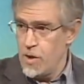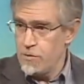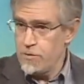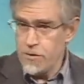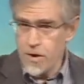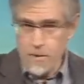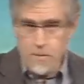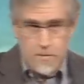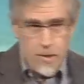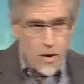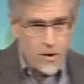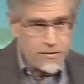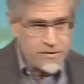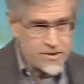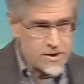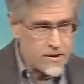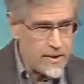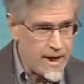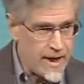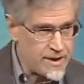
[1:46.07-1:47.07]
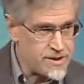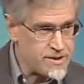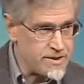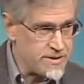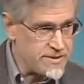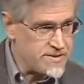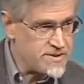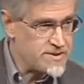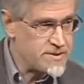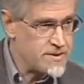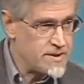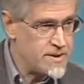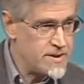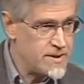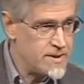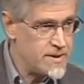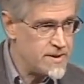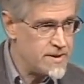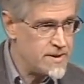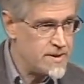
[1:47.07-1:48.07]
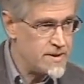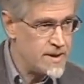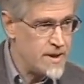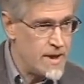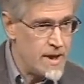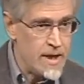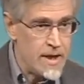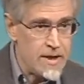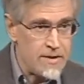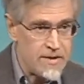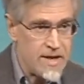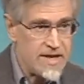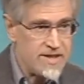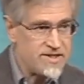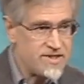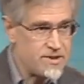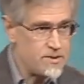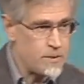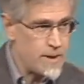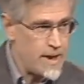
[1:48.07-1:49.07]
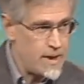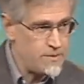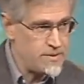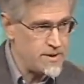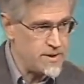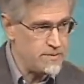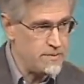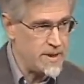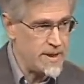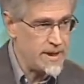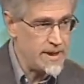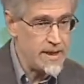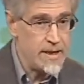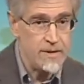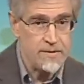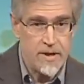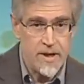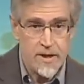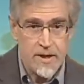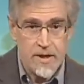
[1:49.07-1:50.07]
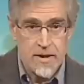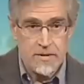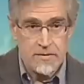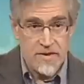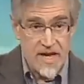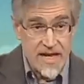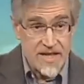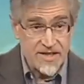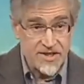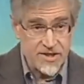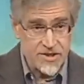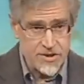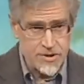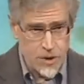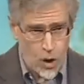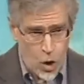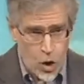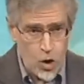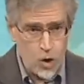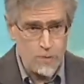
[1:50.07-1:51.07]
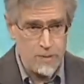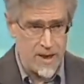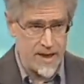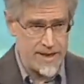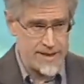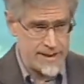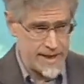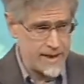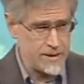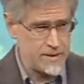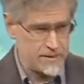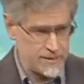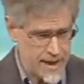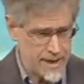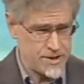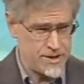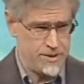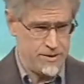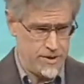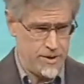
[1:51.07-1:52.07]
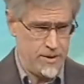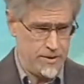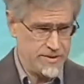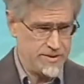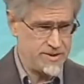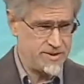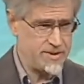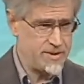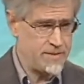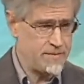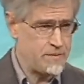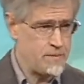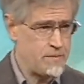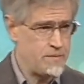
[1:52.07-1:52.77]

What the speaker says: from both directions. They surrounded me. They stole my lecture notes.